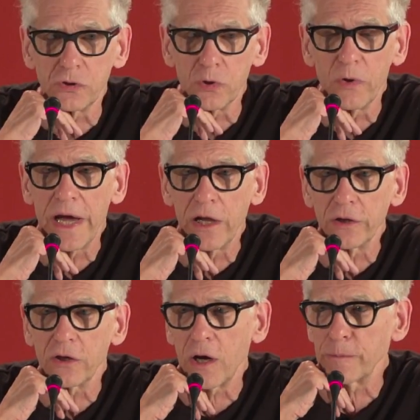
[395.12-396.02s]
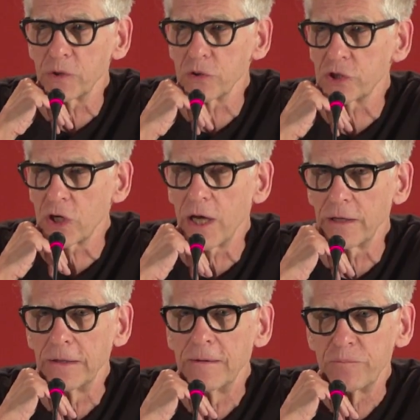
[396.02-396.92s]
do a helicopter
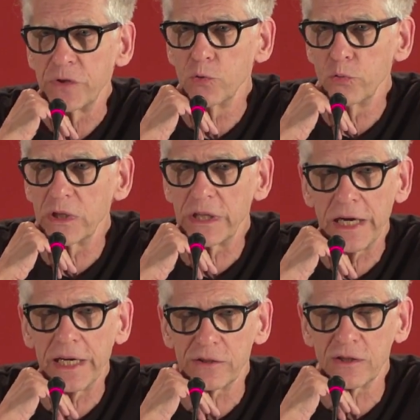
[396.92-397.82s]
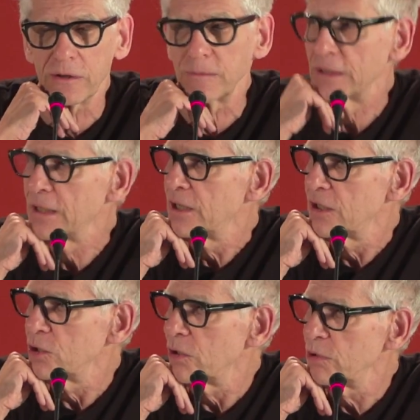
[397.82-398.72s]
shot, you really had to
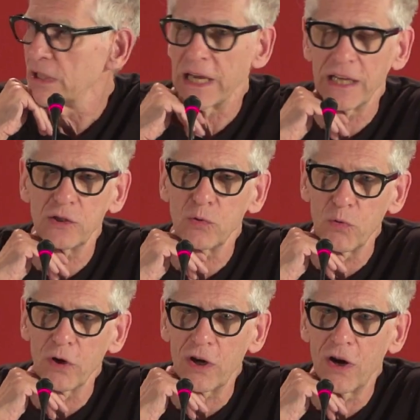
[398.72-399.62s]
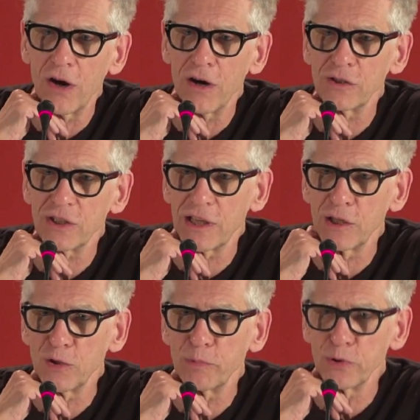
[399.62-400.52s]
work hard to get
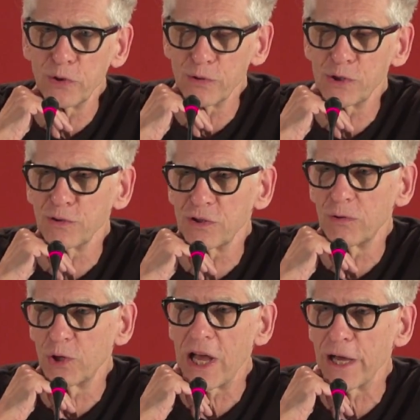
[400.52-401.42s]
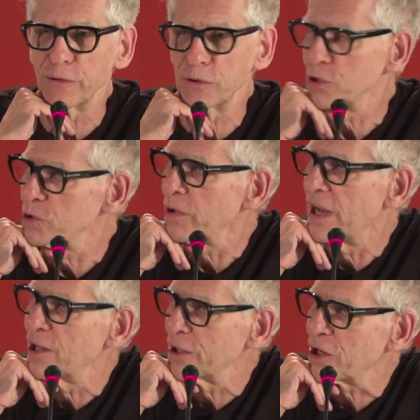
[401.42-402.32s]
your producer to allow you to do a
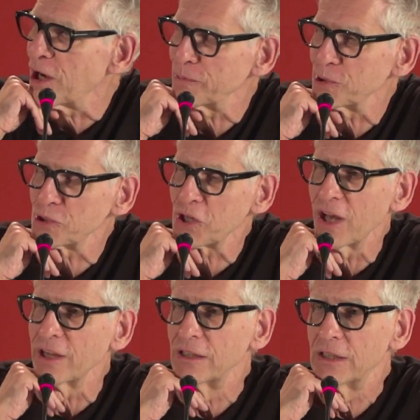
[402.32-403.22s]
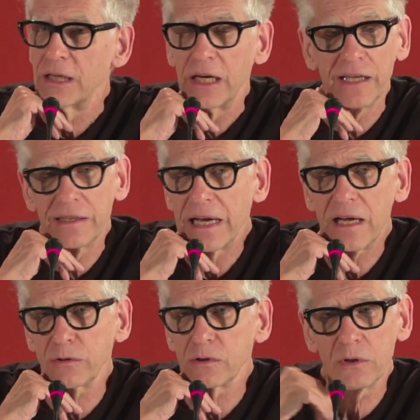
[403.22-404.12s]
helicopter shot. And
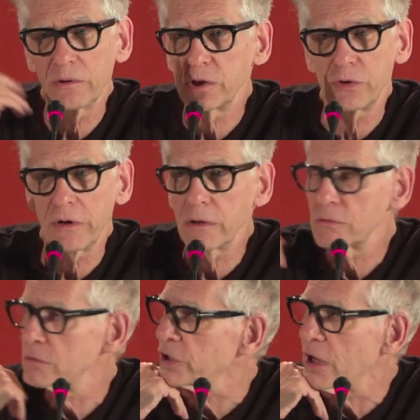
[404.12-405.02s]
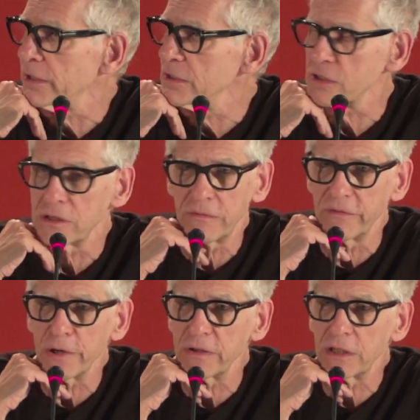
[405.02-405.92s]
now, a drone shot is
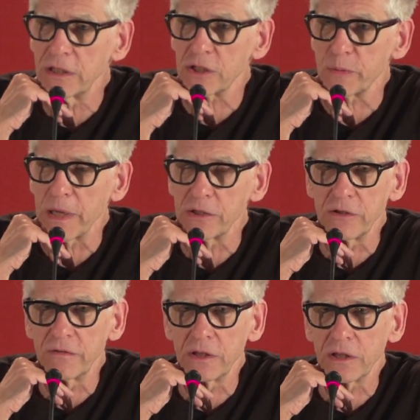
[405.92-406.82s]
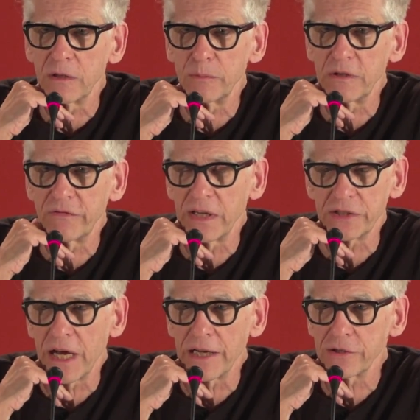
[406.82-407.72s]
very inexpensive, and it can be
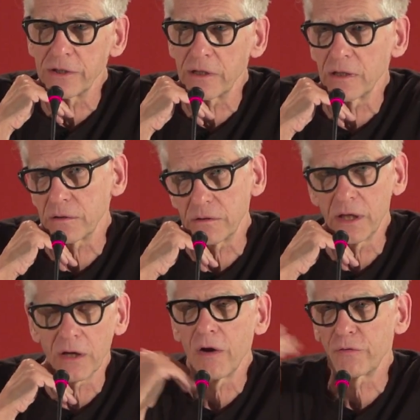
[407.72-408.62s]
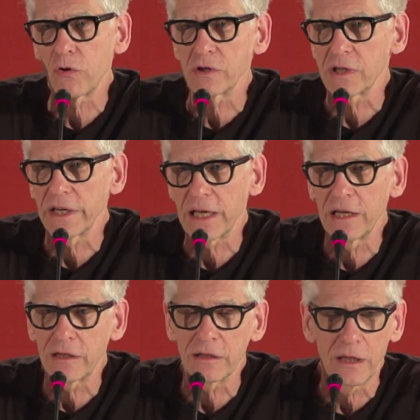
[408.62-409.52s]
fantastic. Of course, like
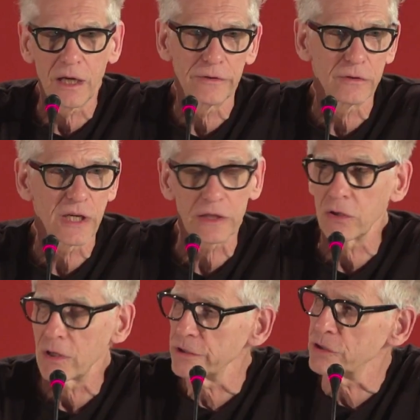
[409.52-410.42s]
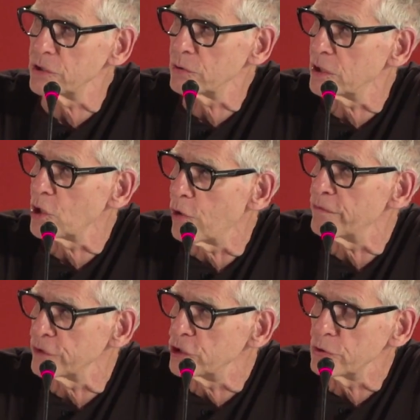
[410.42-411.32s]
any other technology, you can
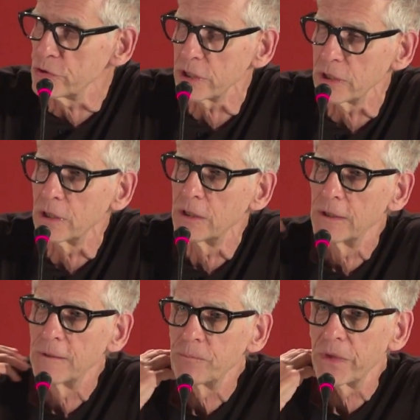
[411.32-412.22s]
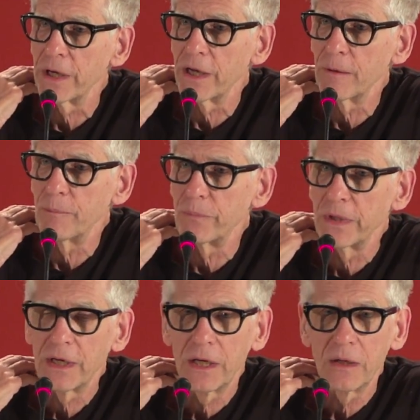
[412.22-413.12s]
overuse it.
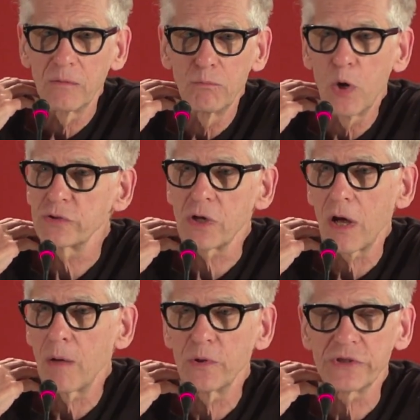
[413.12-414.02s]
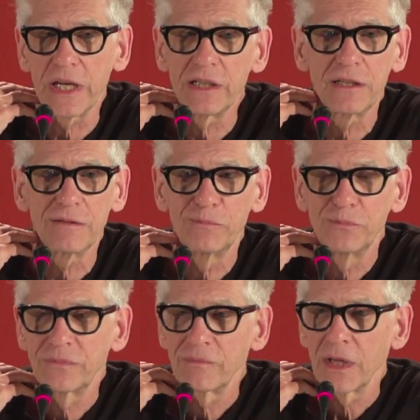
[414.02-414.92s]
Almost any
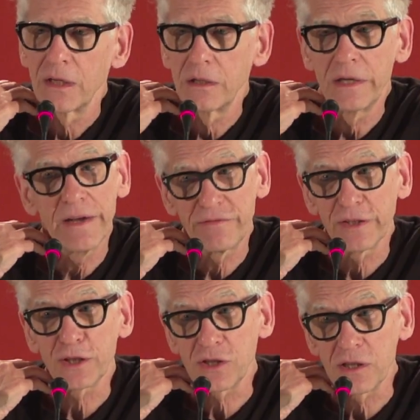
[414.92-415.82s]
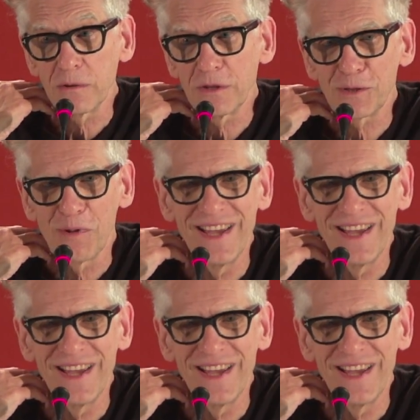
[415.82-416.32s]
Netflix series,